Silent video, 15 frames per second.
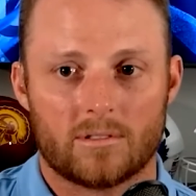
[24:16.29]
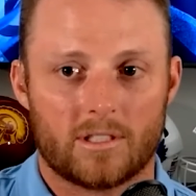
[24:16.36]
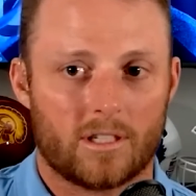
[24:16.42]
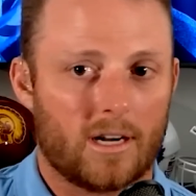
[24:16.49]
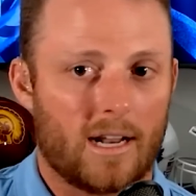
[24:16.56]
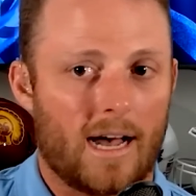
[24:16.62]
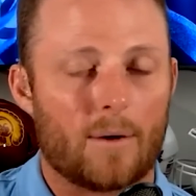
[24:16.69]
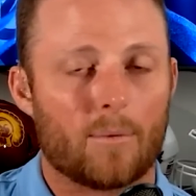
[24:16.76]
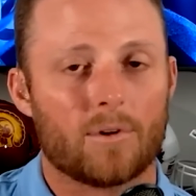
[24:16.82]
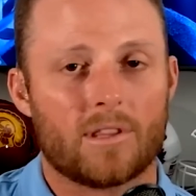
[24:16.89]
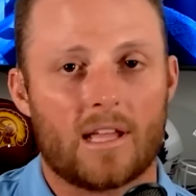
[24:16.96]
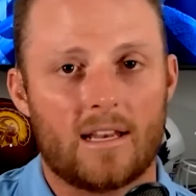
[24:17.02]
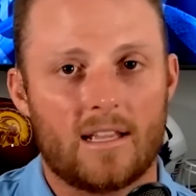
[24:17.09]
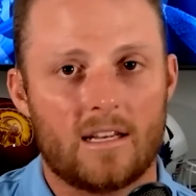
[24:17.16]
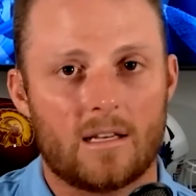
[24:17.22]
They're not where
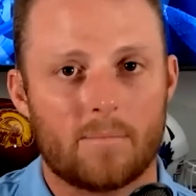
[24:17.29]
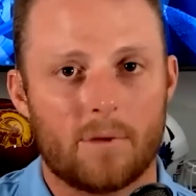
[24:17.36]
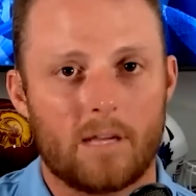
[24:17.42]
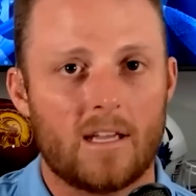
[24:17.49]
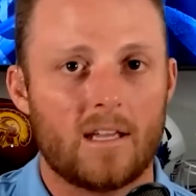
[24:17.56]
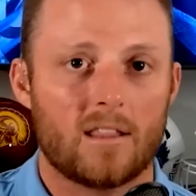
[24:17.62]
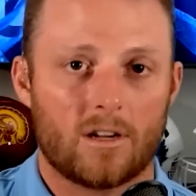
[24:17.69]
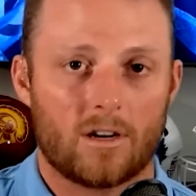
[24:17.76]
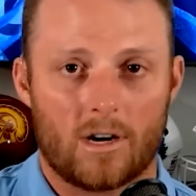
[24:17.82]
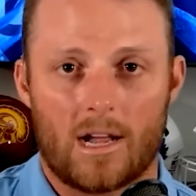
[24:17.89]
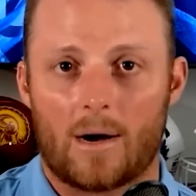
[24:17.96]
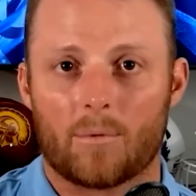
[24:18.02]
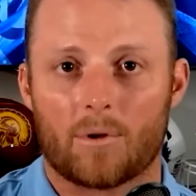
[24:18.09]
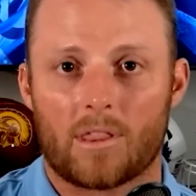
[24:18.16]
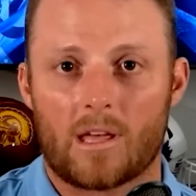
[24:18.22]
they need to be. They're
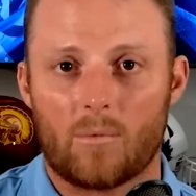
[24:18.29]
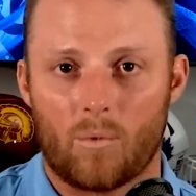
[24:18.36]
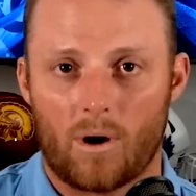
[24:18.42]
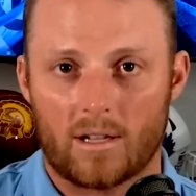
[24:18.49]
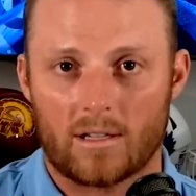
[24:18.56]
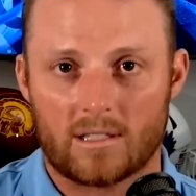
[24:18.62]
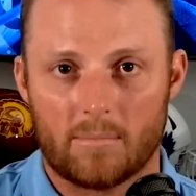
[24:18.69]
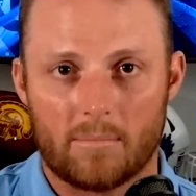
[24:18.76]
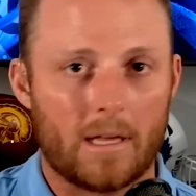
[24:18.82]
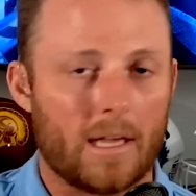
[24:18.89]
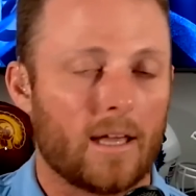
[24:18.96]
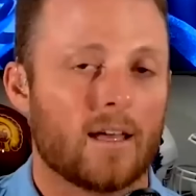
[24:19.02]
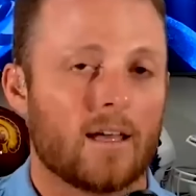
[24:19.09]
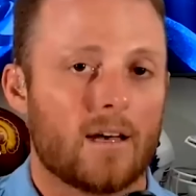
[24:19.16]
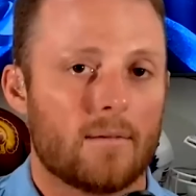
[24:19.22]
not where they want to
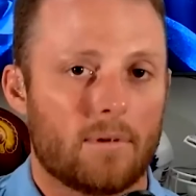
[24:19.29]
be.